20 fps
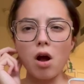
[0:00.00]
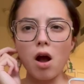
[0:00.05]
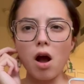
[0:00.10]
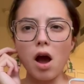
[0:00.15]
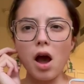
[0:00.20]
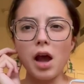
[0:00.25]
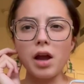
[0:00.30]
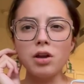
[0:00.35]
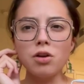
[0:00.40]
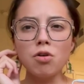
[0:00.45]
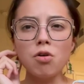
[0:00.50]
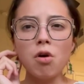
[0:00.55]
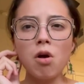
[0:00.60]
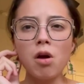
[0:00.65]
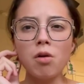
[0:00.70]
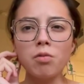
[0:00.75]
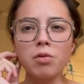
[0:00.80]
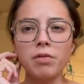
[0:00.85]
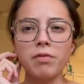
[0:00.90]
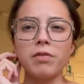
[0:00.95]
I know I
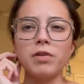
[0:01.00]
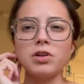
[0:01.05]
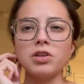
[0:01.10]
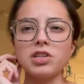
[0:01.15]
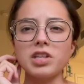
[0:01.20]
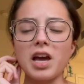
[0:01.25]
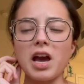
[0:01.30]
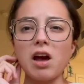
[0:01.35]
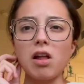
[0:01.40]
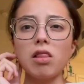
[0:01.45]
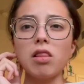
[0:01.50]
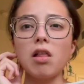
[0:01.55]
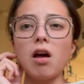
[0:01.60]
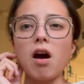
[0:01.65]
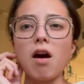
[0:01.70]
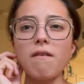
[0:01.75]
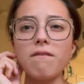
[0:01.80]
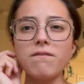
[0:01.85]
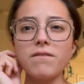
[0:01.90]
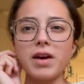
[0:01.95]
would finish that a
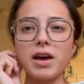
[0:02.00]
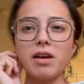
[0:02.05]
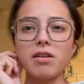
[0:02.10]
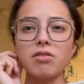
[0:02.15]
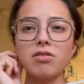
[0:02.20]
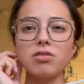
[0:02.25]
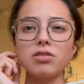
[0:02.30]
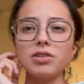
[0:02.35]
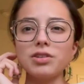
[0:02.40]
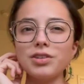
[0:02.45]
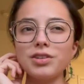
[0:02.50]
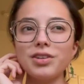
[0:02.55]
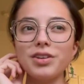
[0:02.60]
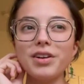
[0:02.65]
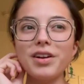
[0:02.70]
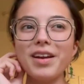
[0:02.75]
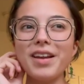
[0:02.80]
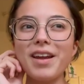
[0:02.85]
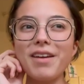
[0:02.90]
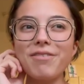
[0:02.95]
lot faster.
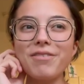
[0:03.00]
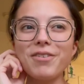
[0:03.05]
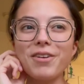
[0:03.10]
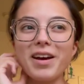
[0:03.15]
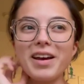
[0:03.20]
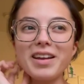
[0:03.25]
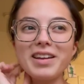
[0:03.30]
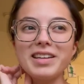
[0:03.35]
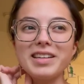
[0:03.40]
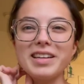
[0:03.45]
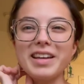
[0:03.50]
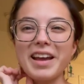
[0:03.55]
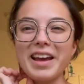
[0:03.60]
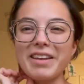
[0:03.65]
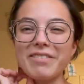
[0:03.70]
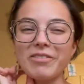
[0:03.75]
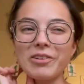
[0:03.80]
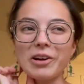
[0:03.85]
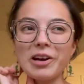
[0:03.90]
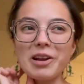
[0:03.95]
And I feel kind
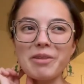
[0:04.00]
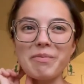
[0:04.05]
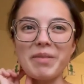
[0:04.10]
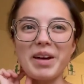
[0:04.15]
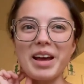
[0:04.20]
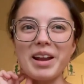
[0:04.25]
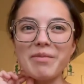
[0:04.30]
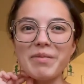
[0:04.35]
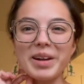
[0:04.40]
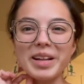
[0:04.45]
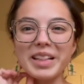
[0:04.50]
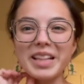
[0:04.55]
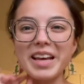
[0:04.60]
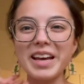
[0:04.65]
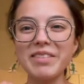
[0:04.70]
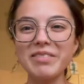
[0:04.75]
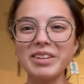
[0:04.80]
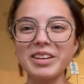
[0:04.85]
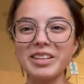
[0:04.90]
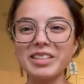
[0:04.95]
kind of bad about that
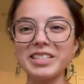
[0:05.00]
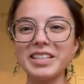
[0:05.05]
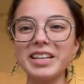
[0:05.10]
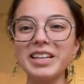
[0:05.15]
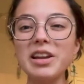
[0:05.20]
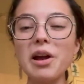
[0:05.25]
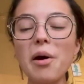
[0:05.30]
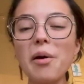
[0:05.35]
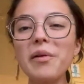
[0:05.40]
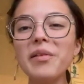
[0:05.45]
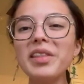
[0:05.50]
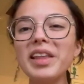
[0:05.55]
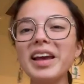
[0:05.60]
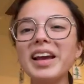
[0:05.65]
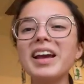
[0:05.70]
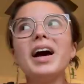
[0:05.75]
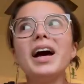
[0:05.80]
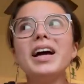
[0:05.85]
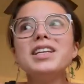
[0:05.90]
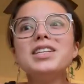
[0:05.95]
because I know, like,
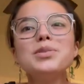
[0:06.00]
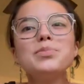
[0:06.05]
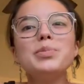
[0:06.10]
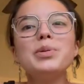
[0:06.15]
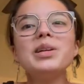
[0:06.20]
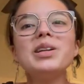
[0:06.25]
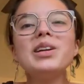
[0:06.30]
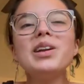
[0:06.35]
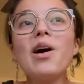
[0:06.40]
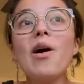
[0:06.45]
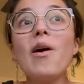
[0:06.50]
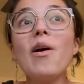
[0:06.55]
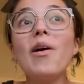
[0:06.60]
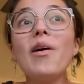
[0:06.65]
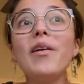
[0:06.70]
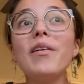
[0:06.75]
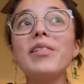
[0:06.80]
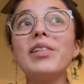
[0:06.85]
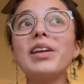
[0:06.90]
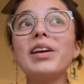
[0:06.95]
I just put it
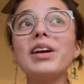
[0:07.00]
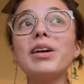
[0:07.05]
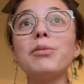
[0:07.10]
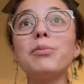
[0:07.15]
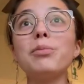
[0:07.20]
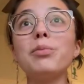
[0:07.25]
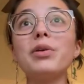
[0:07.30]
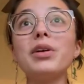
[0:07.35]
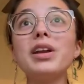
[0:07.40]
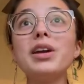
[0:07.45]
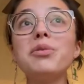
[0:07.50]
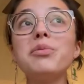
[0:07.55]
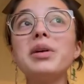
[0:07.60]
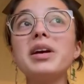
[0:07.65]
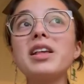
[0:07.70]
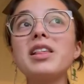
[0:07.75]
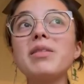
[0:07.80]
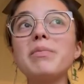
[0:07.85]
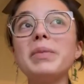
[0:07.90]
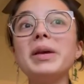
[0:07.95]
on, like, a pretty
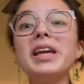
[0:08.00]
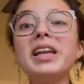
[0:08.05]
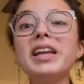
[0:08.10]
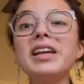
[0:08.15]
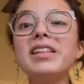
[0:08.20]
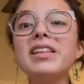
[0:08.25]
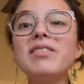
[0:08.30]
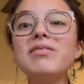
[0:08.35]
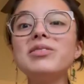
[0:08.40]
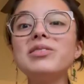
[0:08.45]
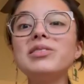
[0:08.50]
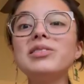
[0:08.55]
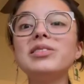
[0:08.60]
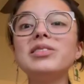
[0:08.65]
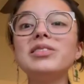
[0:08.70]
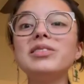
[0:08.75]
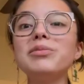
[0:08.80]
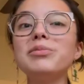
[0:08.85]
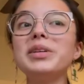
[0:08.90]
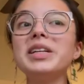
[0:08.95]
quick reading
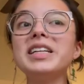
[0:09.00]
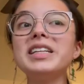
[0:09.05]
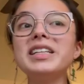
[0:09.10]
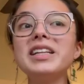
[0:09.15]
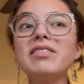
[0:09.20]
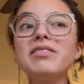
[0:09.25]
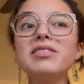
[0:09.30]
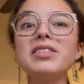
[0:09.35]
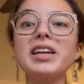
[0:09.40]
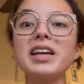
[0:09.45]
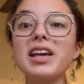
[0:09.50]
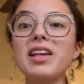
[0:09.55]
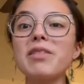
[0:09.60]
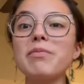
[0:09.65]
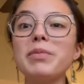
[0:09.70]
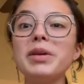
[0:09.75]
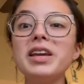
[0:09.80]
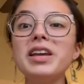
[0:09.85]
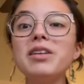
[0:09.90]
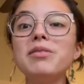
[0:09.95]
level, like a
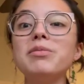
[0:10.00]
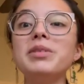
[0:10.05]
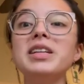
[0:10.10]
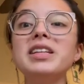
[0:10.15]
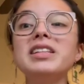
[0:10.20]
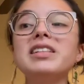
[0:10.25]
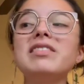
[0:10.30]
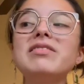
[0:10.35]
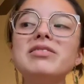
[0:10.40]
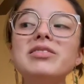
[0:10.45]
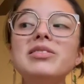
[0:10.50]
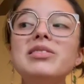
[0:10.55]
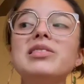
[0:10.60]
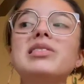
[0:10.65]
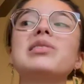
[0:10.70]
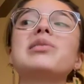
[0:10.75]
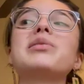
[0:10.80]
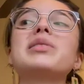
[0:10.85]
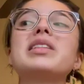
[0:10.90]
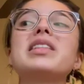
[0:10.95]
speed reading level,
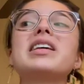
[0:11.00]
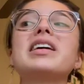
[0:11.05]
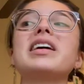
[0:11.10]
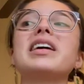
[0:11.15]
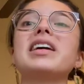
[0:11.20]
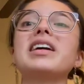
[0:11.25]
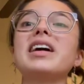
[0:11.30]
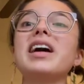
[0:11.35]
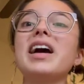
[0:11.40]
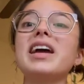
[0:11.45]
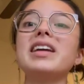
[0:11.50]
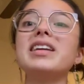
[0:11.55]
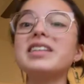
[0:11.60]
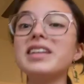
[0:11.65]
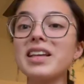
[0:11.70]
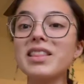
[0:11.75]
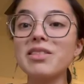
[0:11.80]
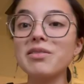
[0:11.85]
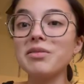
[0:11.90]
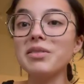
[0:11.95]
so it's like I can
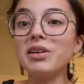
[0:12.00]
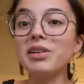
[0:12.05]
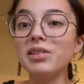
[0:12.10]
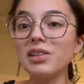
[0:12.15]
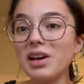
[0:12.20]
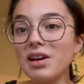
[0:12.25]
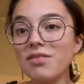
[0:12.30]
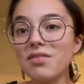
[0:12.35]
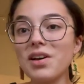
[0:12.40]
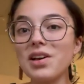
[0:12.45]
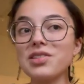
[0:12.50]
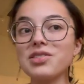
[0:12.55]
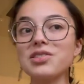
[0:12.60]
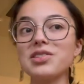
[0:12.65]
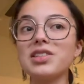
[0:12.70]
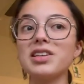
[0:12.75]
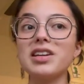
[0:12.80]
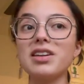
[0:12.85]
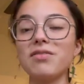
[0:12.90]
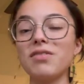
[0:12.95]
get through it a lot faster
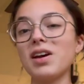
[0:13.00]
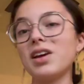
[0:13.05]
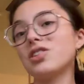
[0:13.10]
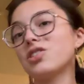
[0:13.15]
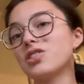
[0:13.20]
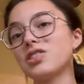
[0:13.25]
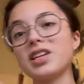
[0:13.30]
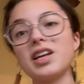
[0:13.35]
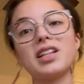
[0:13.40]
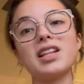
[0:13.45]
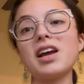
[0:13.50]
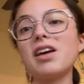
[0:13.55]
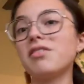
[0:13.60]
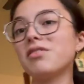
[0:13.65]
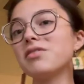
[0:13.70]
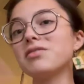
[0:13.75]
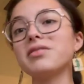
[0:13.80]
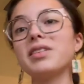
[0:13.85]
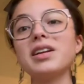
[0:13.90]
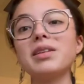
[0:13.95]
than if I just sat down
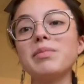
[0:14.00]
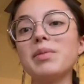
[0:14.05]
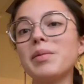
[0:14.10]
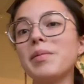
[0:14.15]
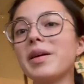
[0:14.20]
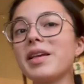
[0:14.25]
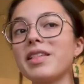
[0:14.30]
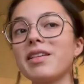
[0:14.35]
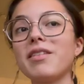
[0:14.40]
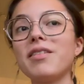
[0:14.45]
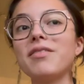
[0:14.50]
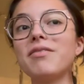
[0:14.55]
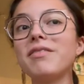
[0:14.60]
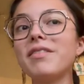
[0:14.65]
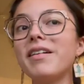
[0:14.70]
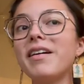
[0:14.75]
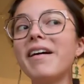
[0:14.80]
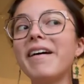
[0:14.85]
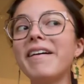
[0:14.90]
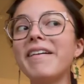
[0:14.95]
and read it by myself.
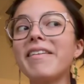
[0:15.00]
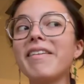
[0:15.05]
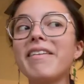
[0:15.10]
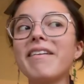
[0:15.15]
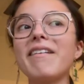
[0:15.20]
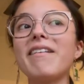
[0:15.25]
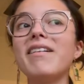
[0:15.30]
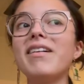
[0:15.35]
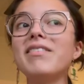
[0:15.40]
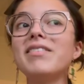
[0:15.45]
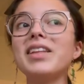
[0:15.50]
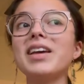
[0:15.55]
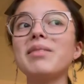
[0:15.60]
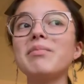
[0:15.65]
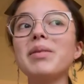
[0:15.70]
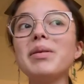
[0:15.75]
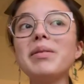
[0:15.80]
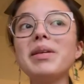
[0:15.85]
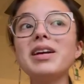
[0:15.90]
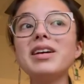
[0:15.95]
And so I'm like,
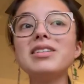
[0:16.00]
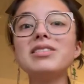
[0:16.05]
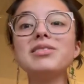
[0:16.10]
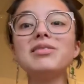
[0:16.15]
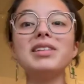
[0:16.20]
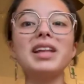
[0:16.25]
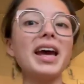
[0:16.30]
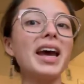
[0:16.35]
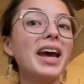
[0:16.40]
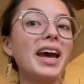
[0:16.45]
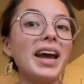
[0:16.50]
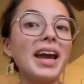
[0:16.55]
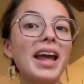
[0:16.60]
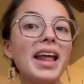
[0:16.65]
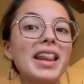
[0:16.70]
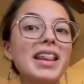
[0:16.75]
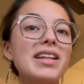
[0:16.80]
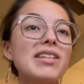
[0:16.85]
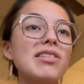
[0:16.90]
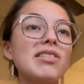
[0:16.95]
maybe I could do that and
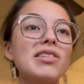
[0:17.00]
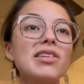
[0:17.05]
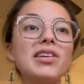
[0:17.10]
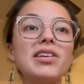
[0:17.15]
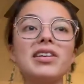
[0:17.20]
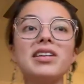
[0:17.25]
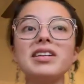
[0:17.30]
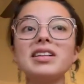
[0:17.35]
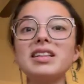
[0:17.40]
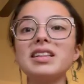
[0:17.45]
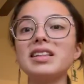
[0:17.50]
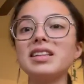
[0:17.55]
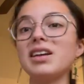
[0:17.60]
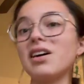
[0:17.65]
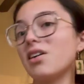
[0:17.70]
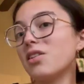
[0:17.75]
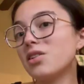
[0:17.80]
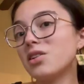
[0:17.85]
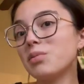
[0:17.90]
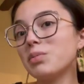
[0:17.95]
then start the
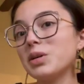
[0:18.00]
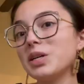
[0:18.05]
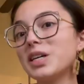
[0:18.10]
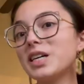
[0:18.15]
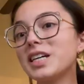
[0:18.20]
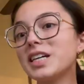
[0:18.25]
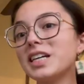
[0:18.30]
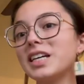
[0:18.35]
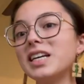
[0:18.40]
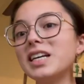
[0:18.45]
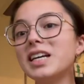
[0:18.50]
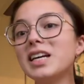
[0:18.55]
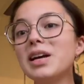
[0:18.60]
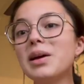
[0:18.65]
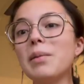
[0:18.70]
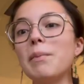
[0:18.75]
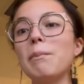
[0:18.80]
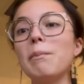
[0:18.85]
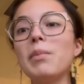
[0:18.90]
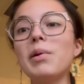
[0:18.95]
other book,
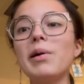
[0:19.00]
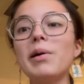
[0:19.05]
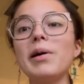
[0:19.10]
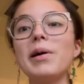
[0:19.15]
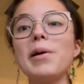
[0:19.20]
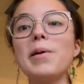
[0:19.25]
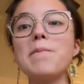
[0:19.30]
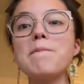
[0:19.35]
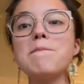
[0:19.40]
but